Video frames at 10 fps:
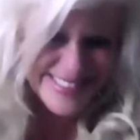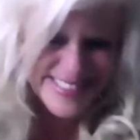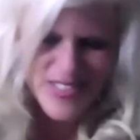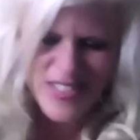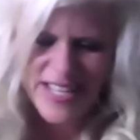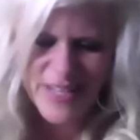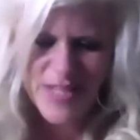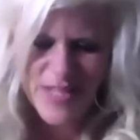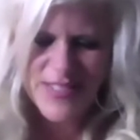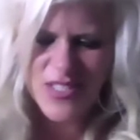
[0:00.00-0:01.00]
You got it,
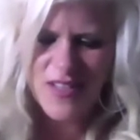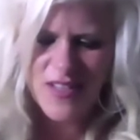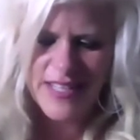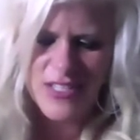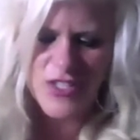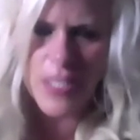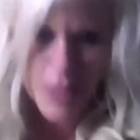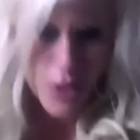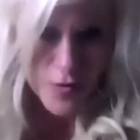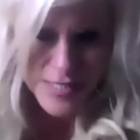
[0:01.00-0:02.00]
baby doll. And you just let
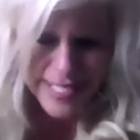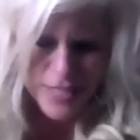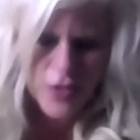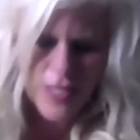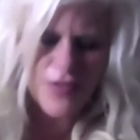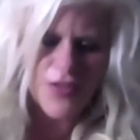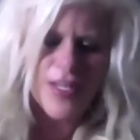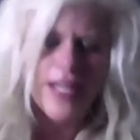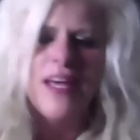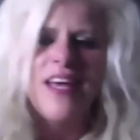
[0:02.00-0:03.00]
me know if it's 8 or
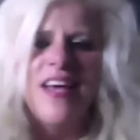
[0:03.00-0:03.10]
9:30.